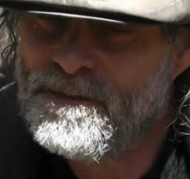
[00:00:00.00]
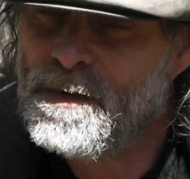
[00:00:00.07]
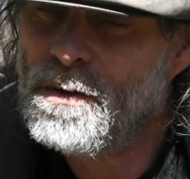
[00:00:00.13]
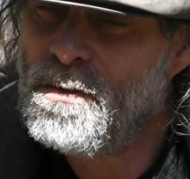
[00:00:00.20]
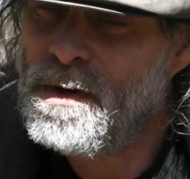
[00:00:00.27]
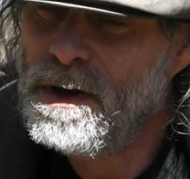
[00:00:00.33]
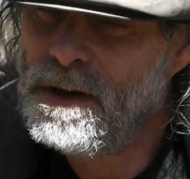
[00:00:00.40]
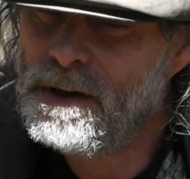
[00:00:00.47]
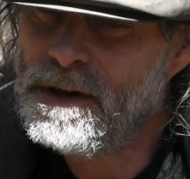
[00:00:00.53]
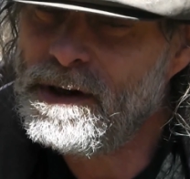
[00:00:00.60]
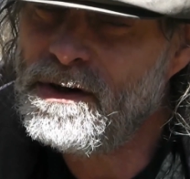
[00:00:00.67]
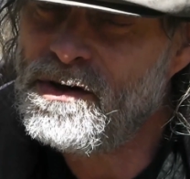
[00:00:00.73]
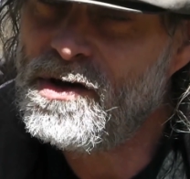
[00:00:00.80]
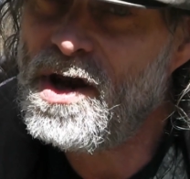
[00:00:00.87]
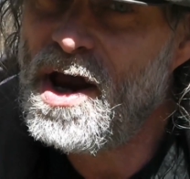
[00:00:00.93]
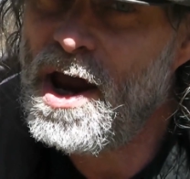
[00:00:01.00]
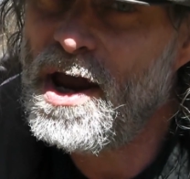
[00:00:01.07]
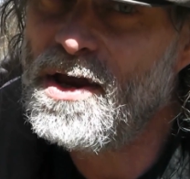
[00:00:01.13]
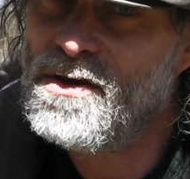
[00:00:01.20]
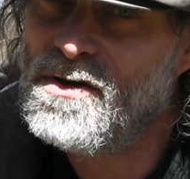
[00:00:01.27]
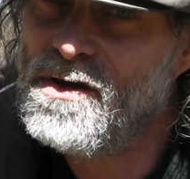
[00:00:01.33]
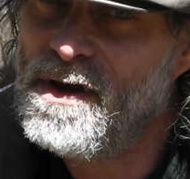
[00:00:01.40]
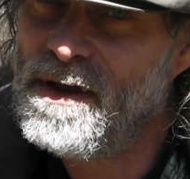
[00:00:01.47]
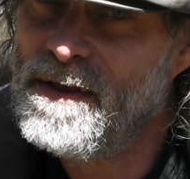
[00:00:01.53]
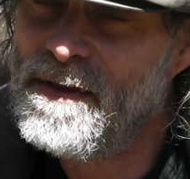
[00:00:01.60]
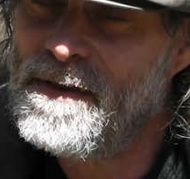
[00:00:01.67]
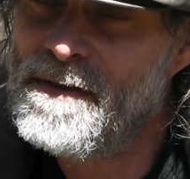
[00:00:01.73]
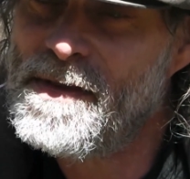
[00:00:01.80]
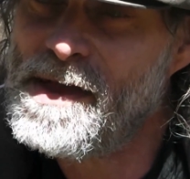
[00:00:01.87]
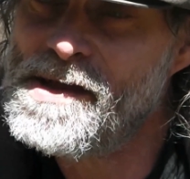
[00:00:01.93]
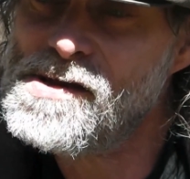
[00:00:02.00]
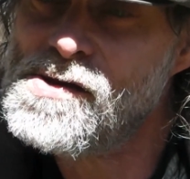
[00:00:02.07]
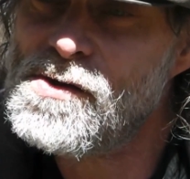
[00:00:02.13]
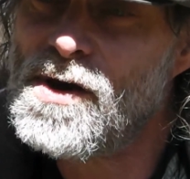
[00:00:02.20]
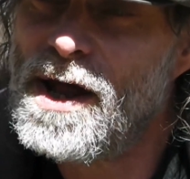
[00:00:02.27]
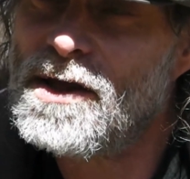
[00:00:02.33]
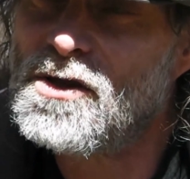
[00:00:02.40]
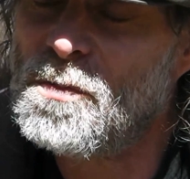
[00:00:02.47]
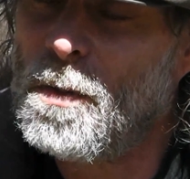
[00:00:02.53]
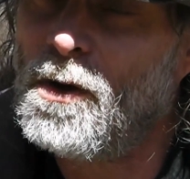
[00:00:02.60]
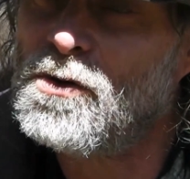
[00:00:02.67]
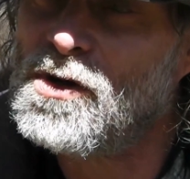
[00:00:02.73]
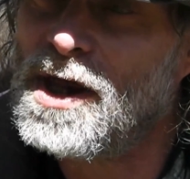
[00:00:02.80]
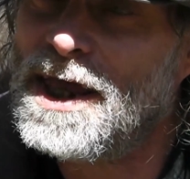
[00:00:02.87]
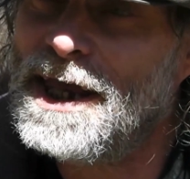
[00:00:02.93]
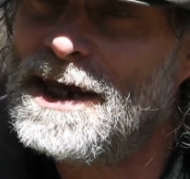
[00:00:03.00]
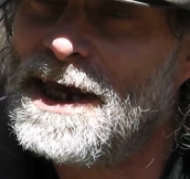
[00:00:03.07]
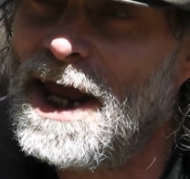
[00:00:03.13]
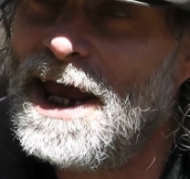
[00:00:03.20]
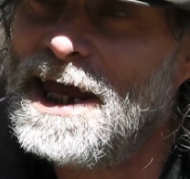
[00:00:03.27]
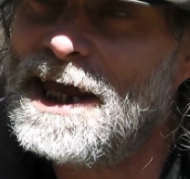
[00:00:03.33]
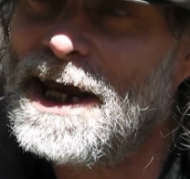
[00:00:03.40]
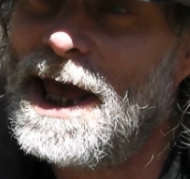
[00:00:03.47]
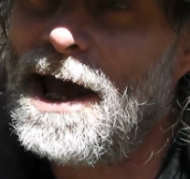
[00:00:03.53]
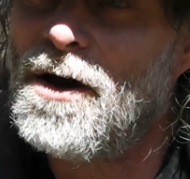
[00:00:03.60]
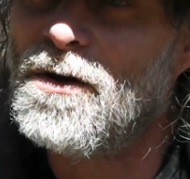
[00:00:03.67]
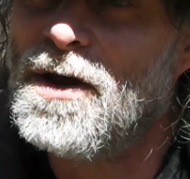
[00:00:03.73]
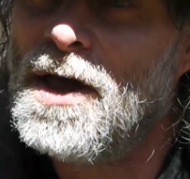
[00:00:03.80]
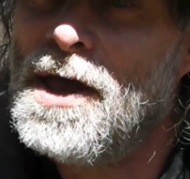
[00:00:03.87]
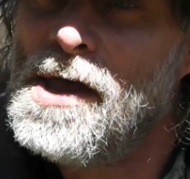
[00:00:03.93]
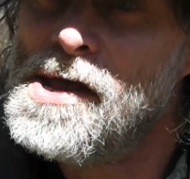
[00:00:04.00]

you're willing to change, then you're not supposed to get taken out.